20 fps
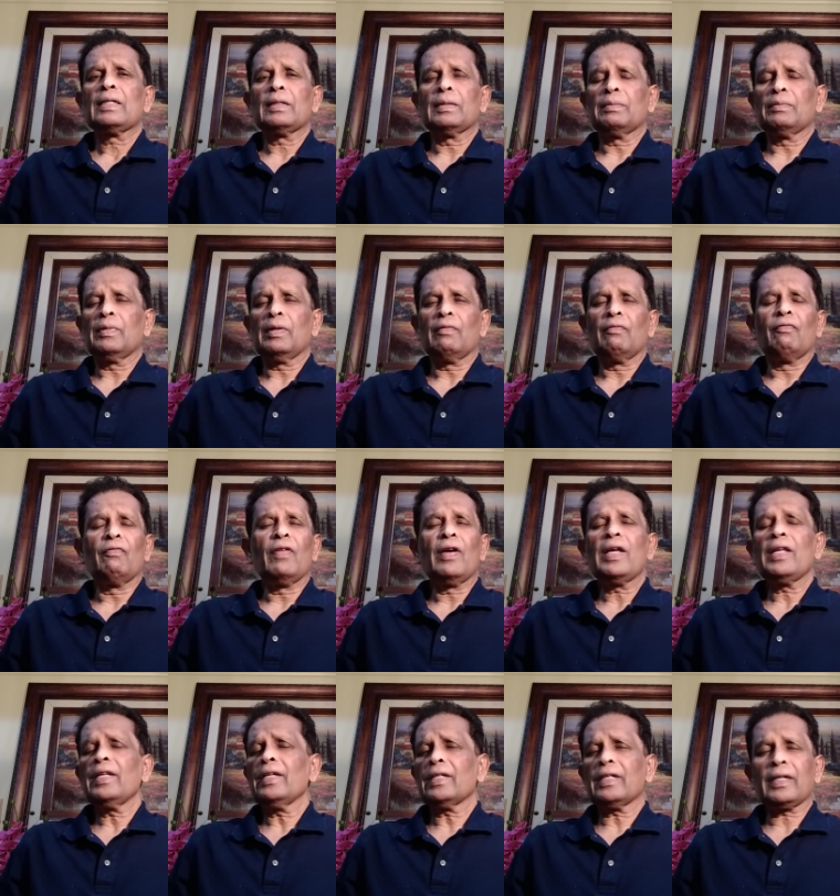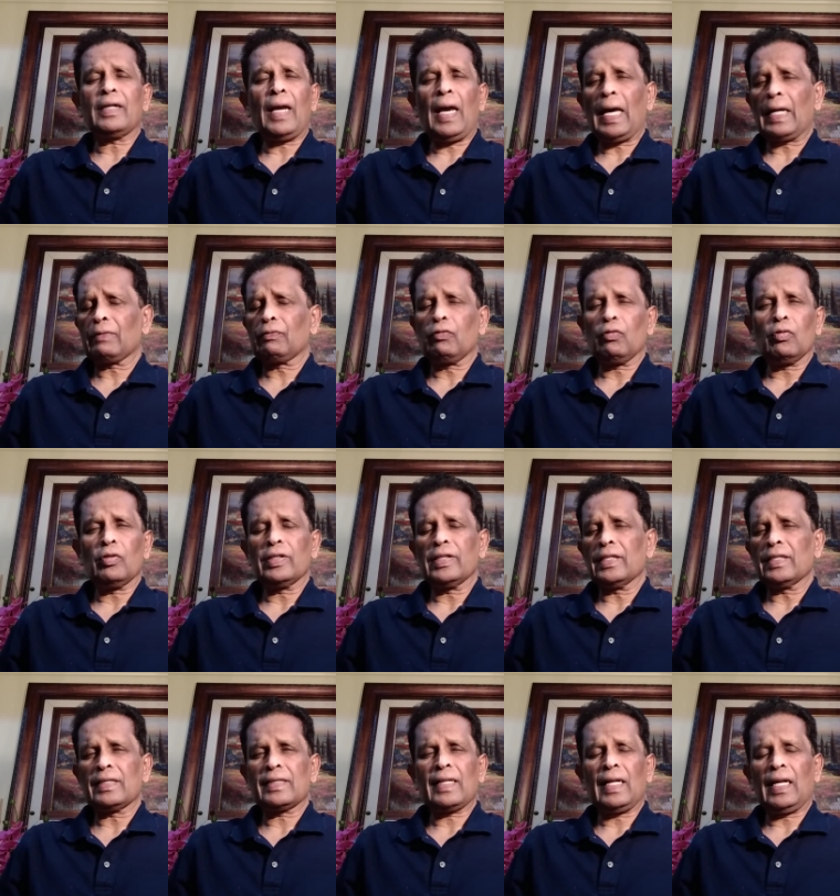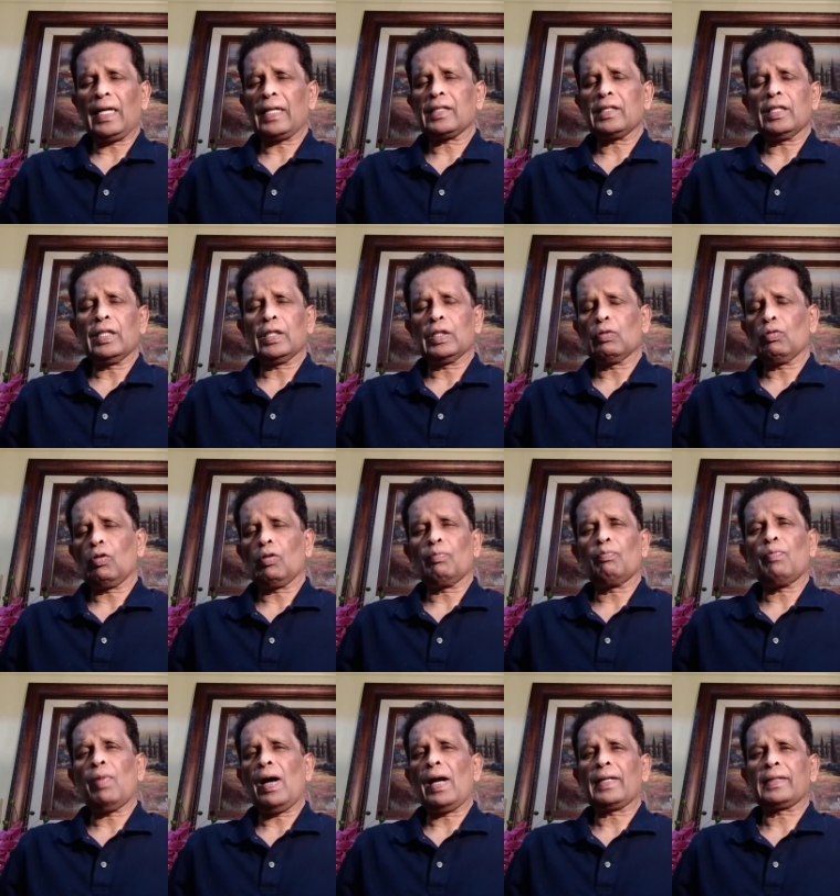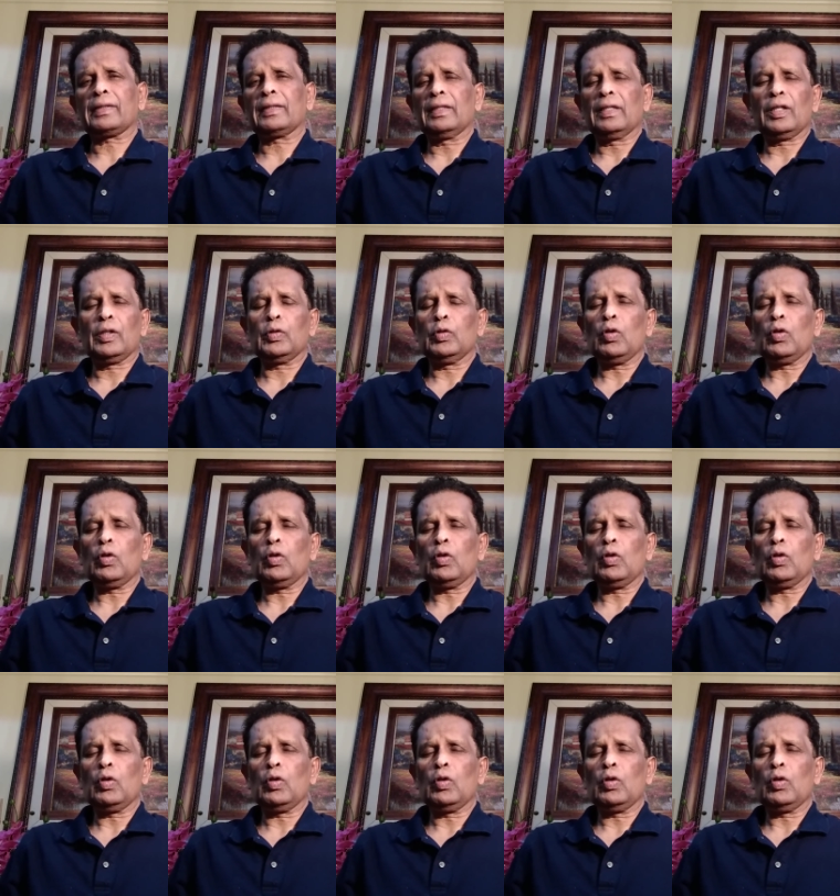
be very careful in selecting your partner.